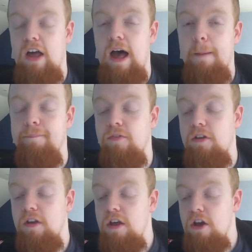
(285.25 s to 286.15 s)
Um,
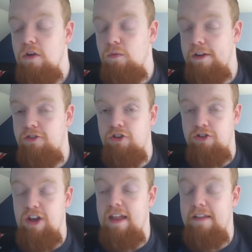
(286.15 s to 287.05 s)
least,
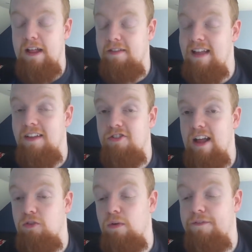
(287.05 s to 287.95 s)
just yet. That, that that's
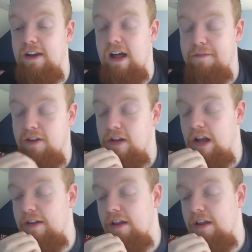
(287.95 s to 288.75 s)
that's one thing that I think a lot.